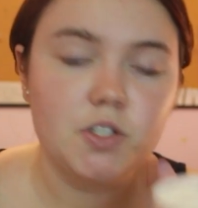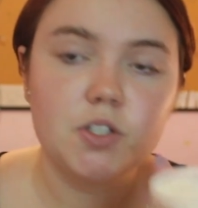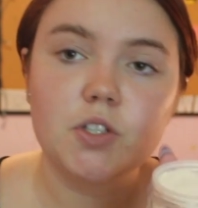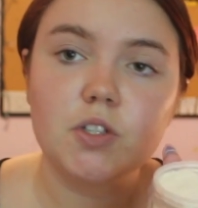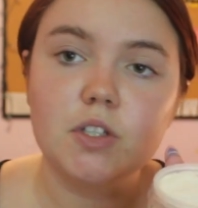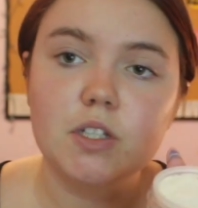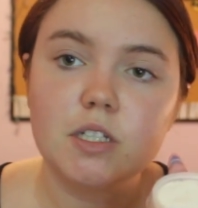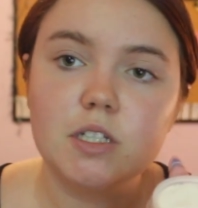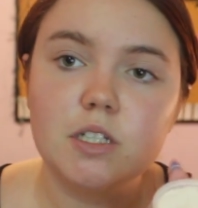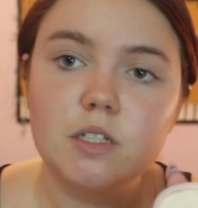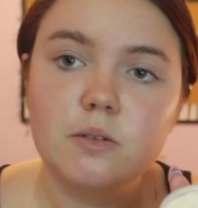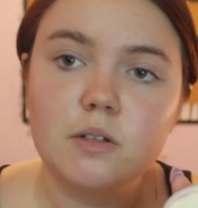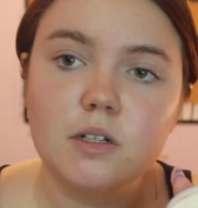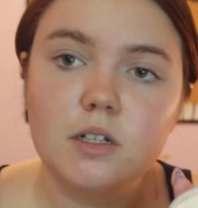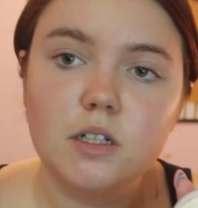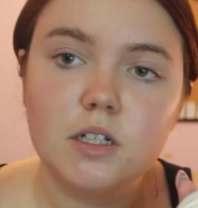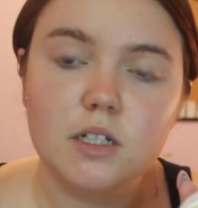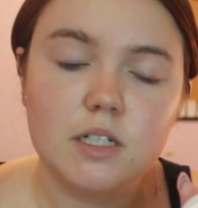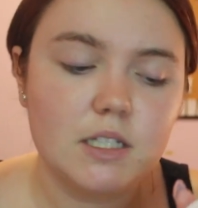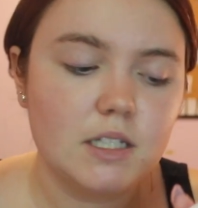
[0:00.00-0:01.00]
So this is what it
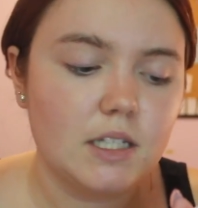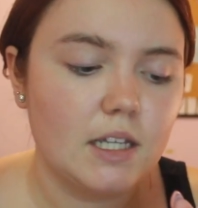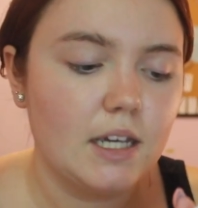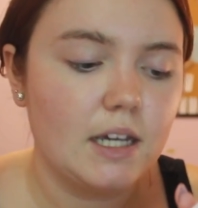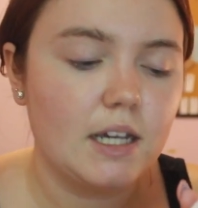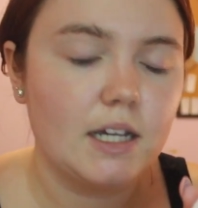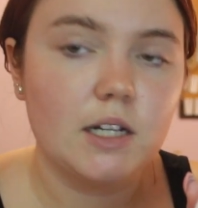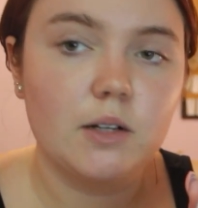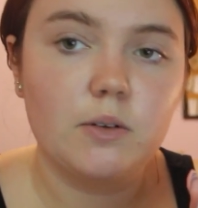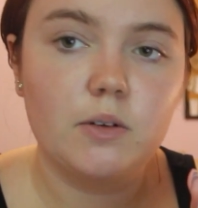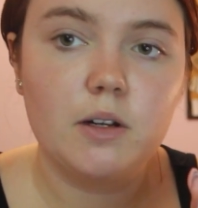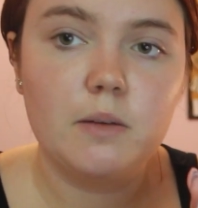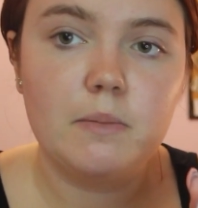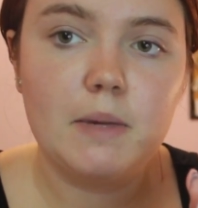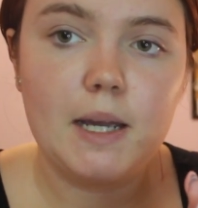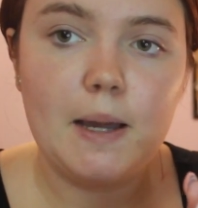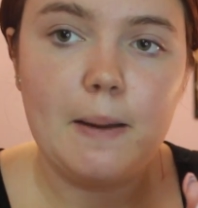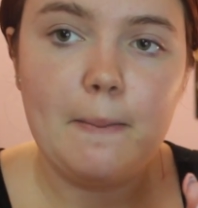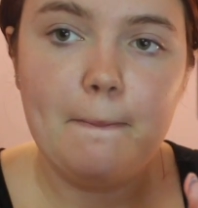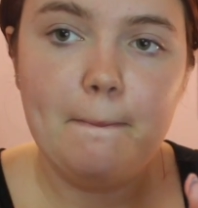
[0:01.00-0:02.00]
looks like. I don't want to
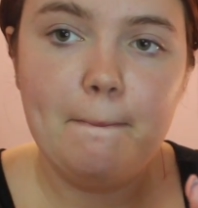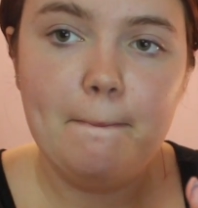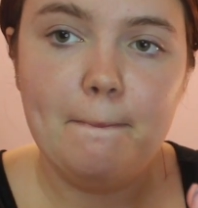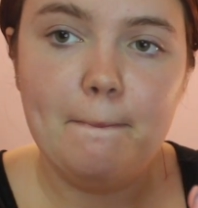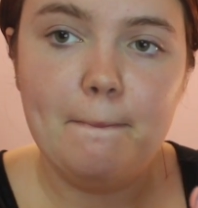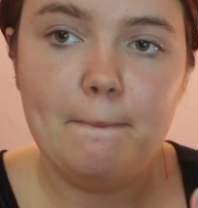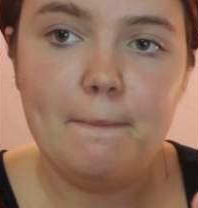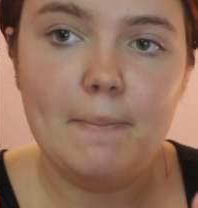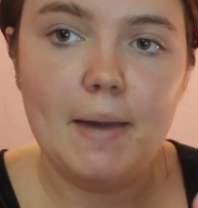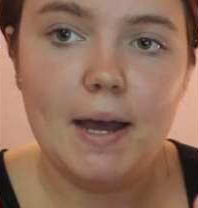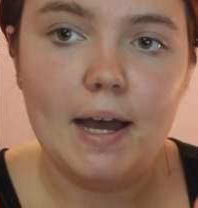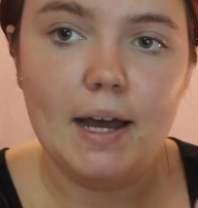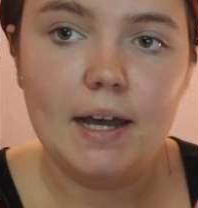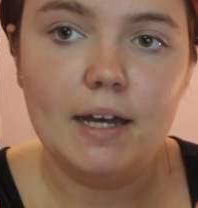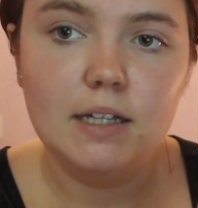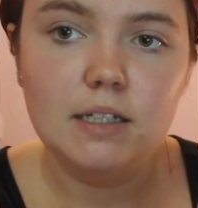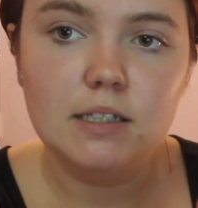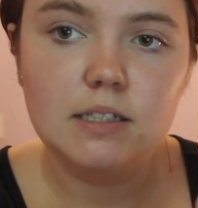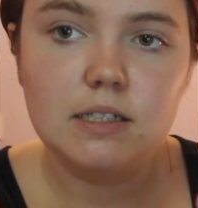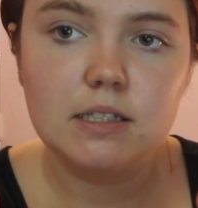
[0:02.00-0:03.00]
make a
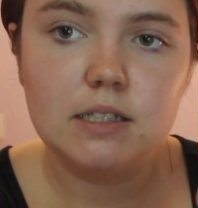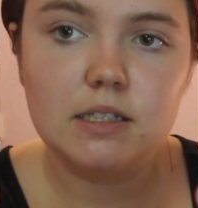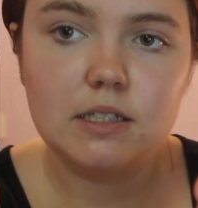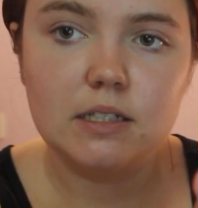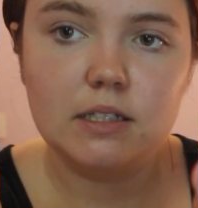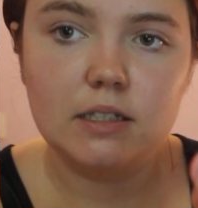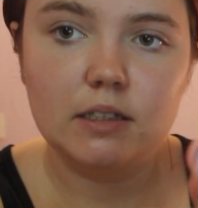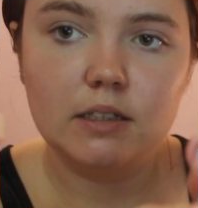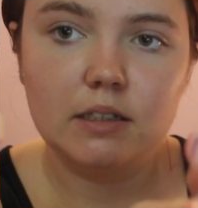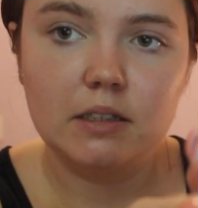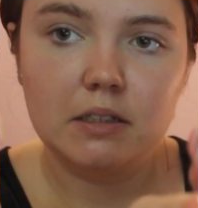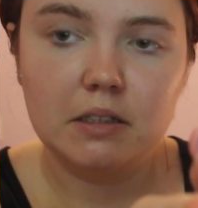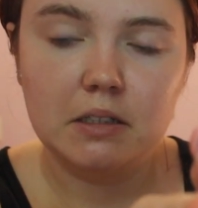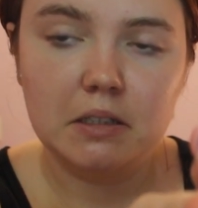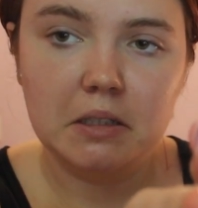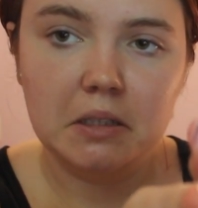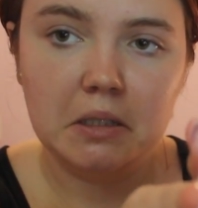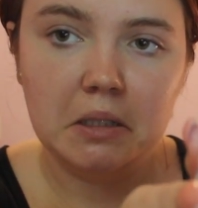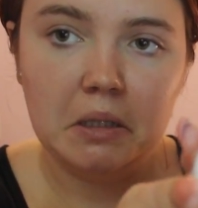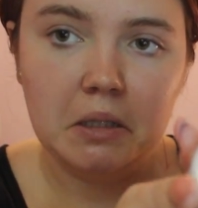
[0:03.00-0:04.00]
mess.
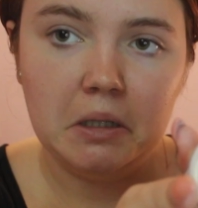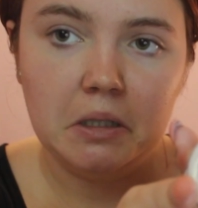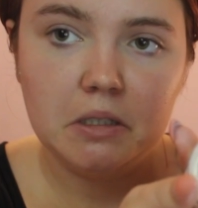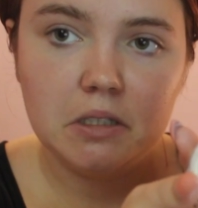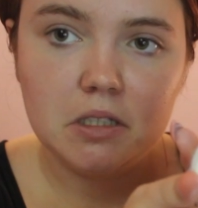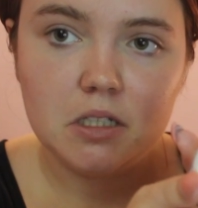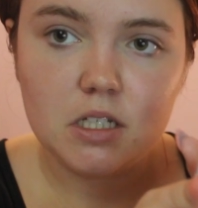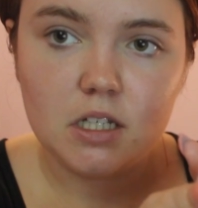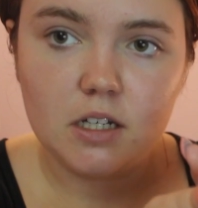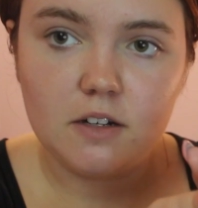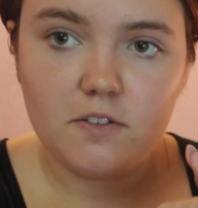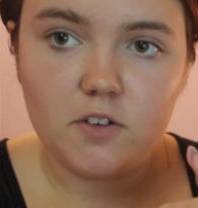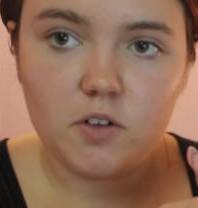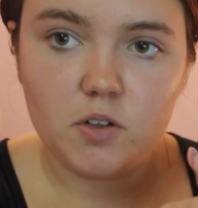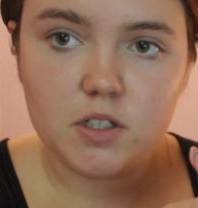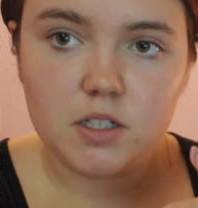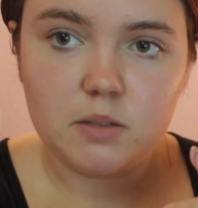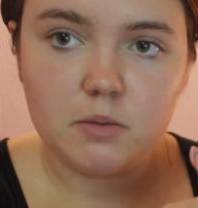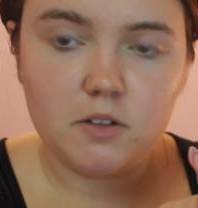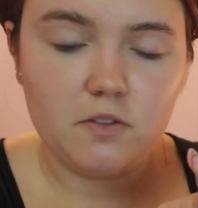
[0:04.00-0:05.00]
I'm just going to
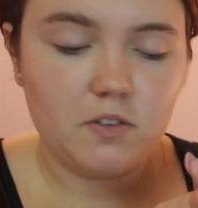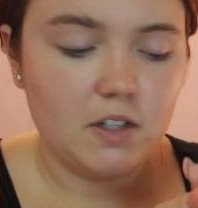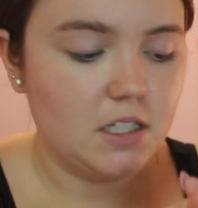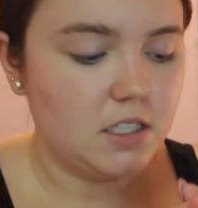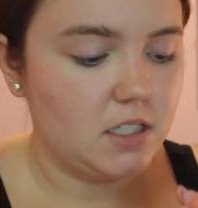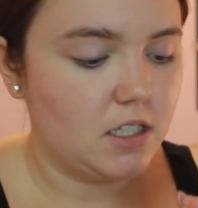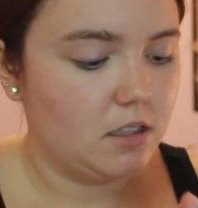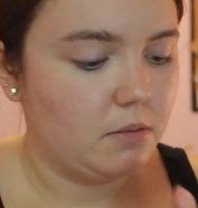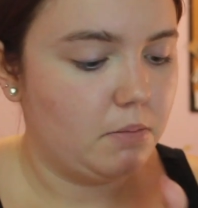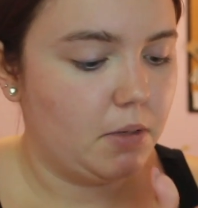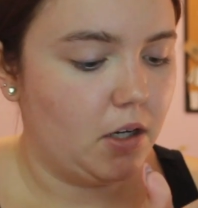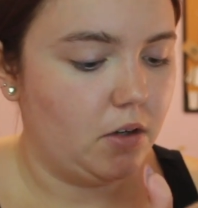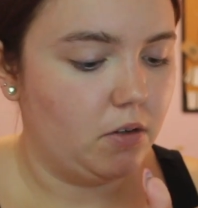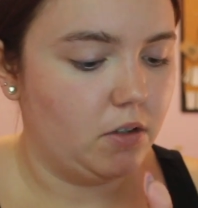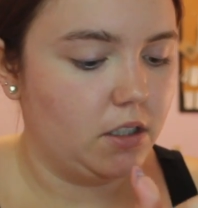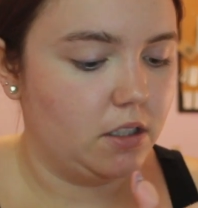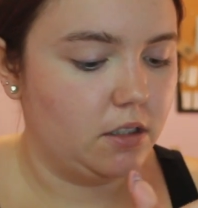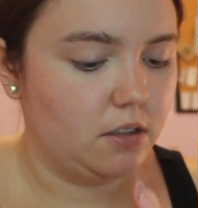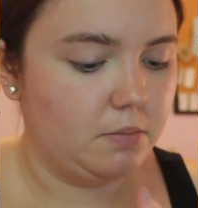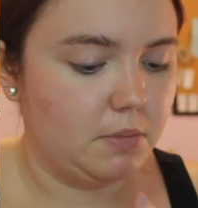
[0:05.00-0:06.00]
focus on my face, not the
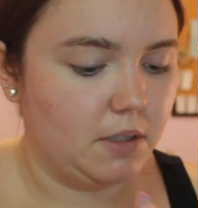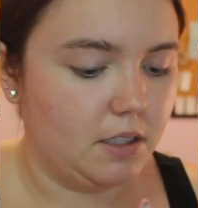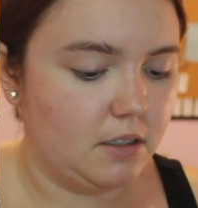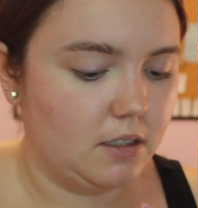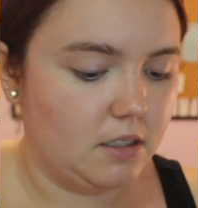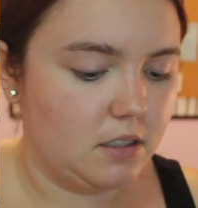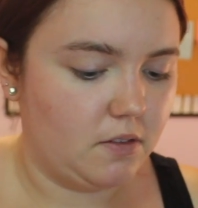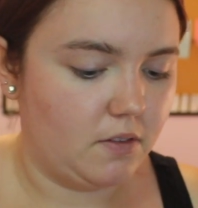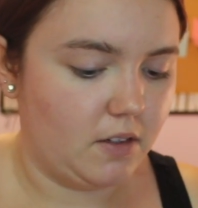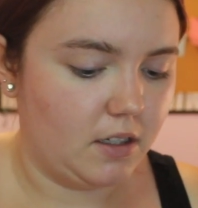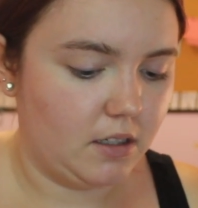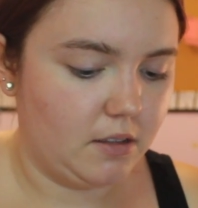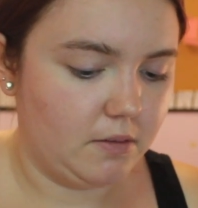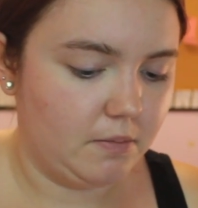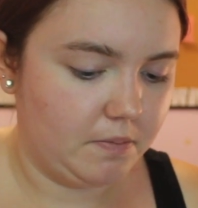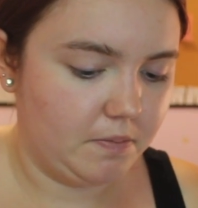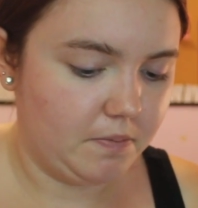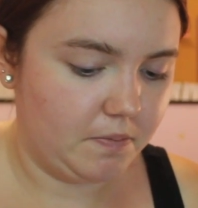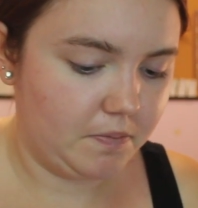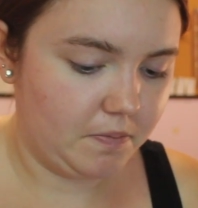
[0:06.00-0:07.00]
powder, but that's fine.
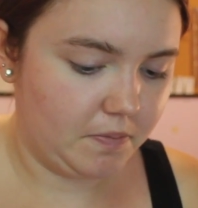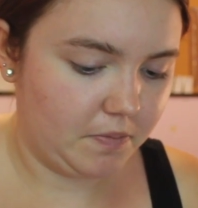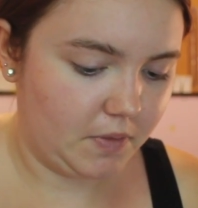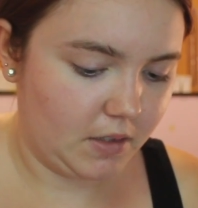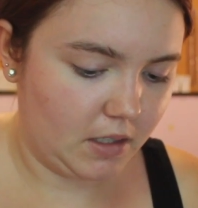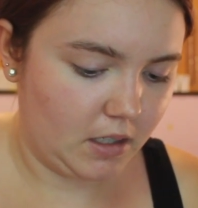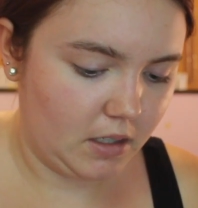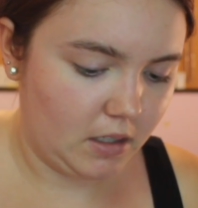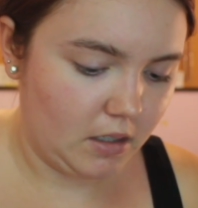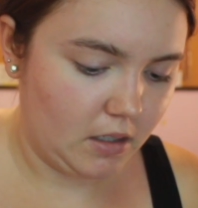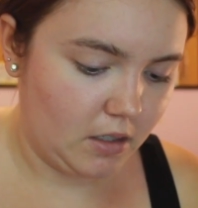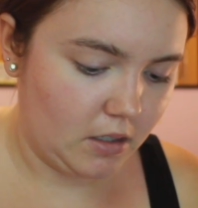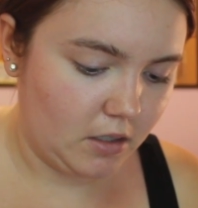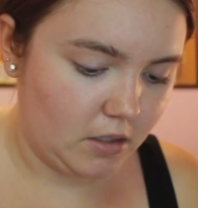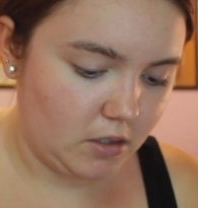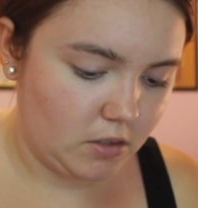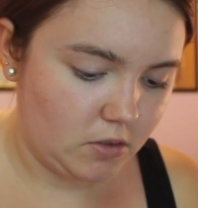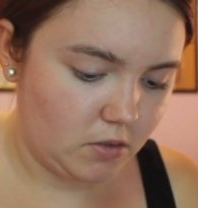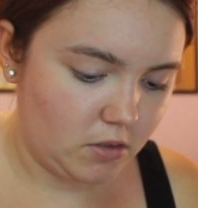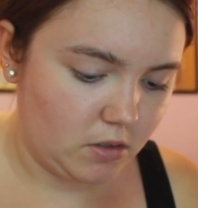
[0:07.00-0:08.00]

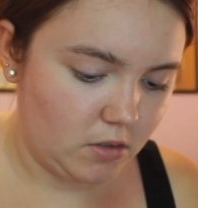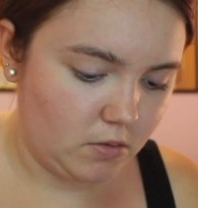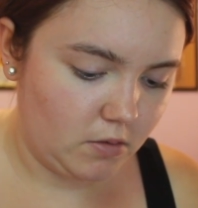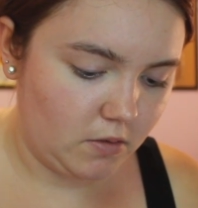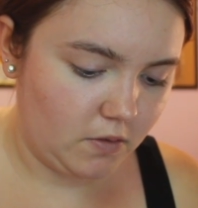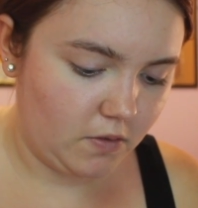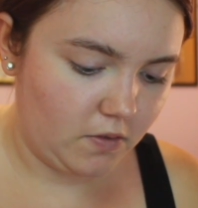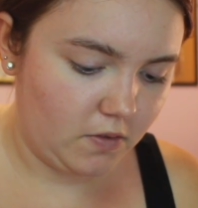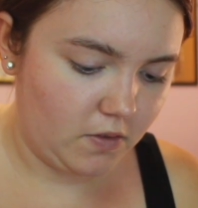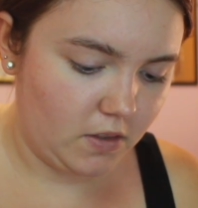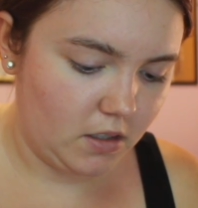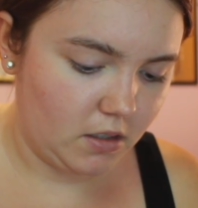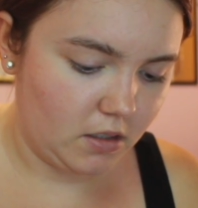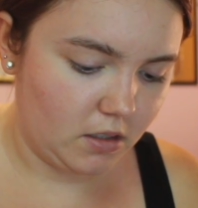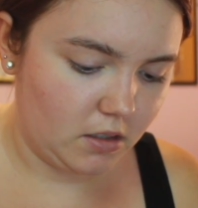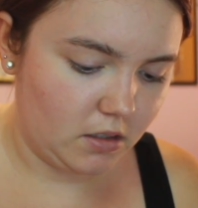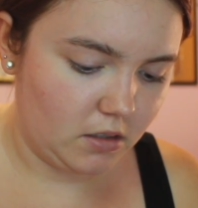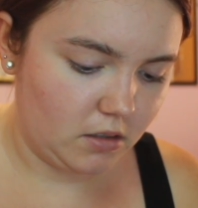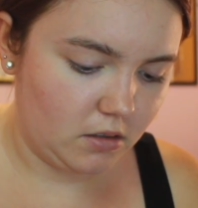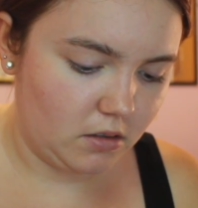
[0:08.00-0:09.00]
I just want to feel
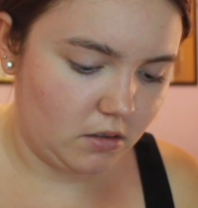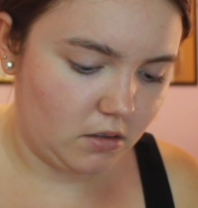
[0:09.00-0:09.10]
it.